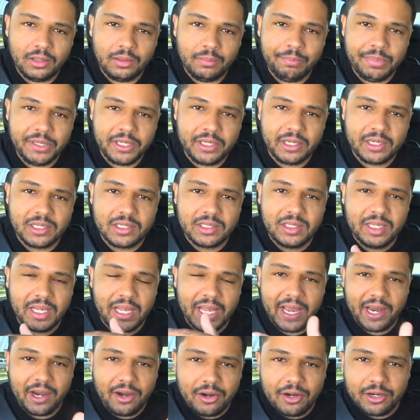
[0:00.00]
because the
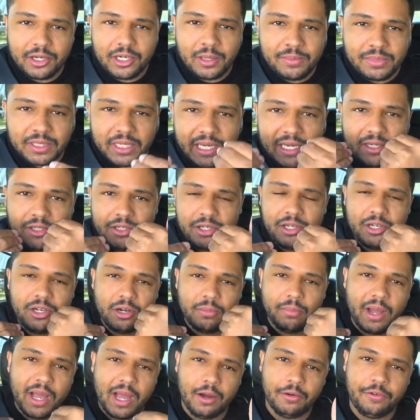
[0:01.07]
air comes into your
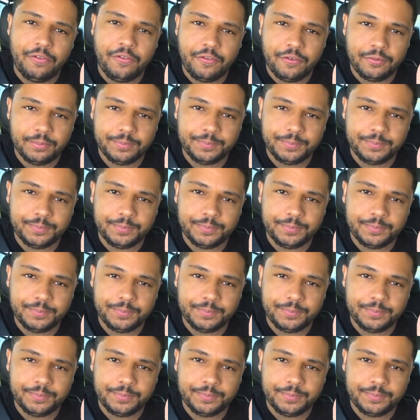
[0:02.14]
mouth.